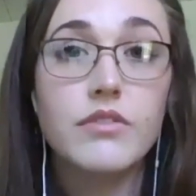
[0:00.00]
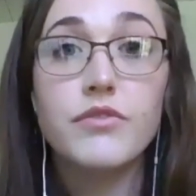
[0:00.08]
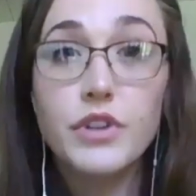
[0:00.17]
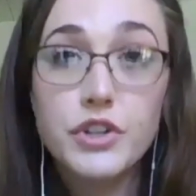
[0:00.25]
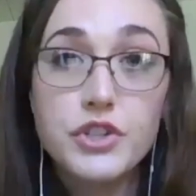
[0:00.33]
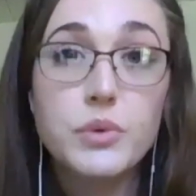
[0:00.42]

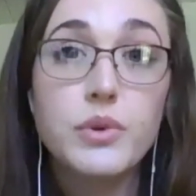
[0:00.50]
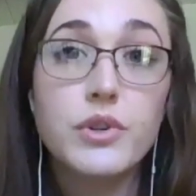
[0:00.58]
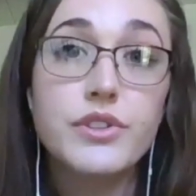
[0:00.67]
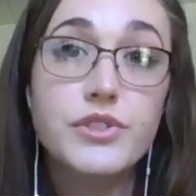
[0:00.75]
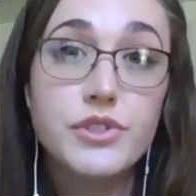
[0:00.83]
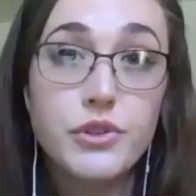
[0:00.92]

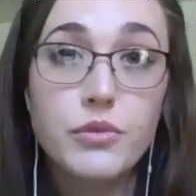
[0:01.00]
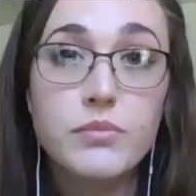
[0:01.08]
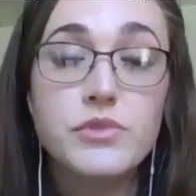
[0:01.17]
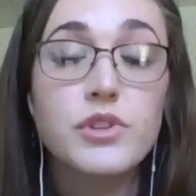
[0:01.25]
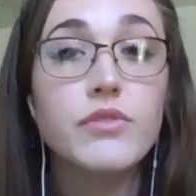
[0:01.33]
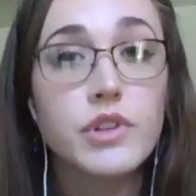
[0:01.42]
virtual
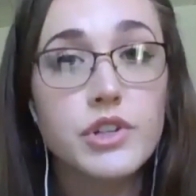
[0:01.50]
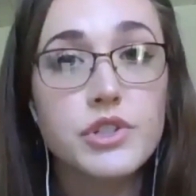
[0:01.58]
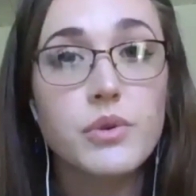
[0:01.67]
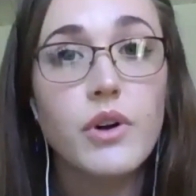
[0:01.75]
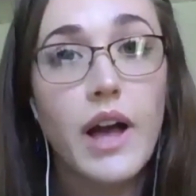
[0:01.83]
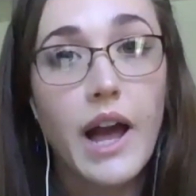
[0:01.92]
Zooms or
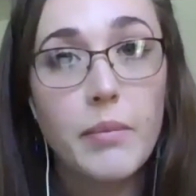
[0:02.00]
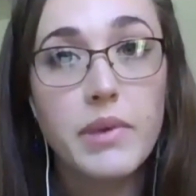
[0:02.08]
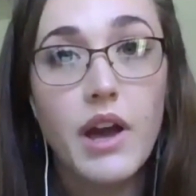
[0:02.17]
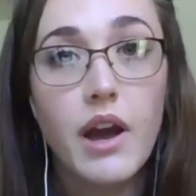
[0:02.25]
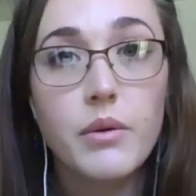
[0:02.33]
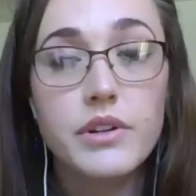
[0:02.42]
virtual
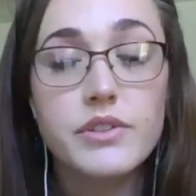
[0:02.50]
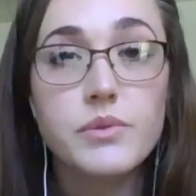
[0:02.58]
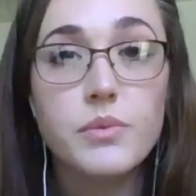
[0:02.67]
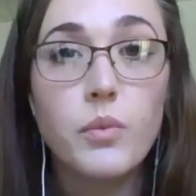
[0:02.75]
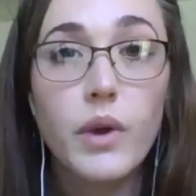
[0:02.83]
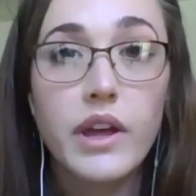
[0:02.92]
happy hours
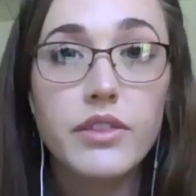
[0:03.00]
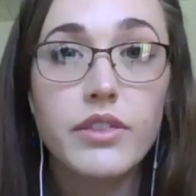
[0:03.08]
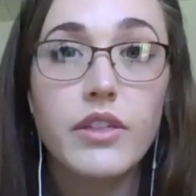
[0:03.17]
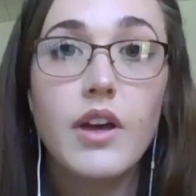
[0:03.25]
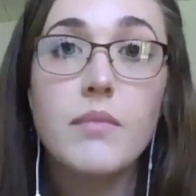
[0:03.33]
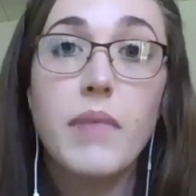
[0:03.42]
with